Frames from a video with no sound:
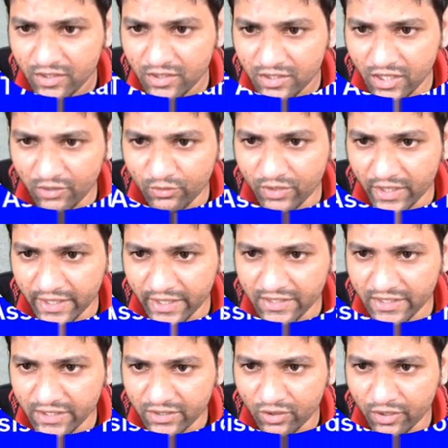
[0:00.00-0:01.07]
Now right
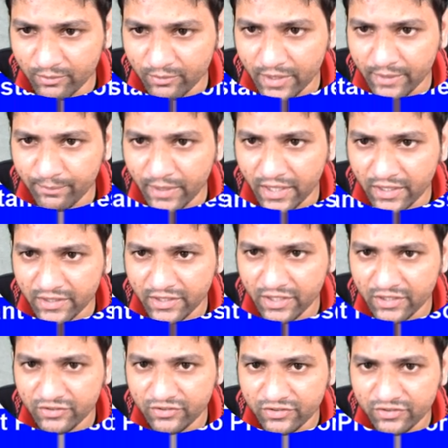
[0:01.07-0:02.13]
click on my
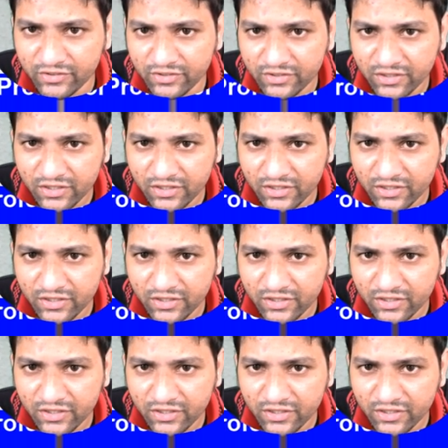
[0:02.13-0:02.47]
package.